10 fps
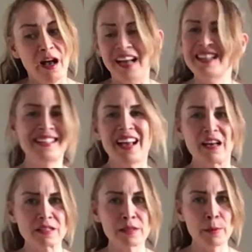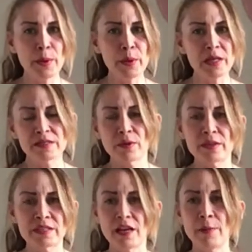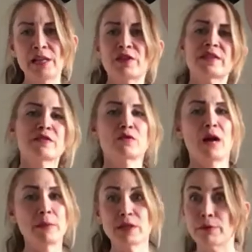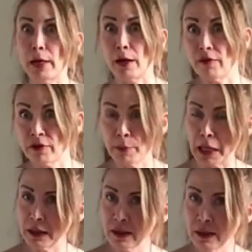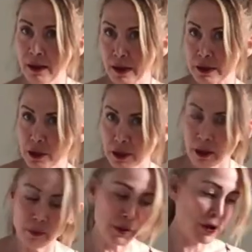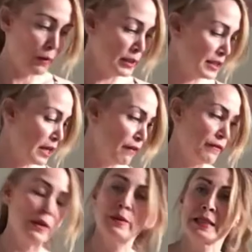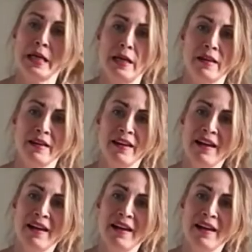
I didn't ask them about it. So this time I just grabbed it right off the mannequin. I took it up with all my stuff and I was like,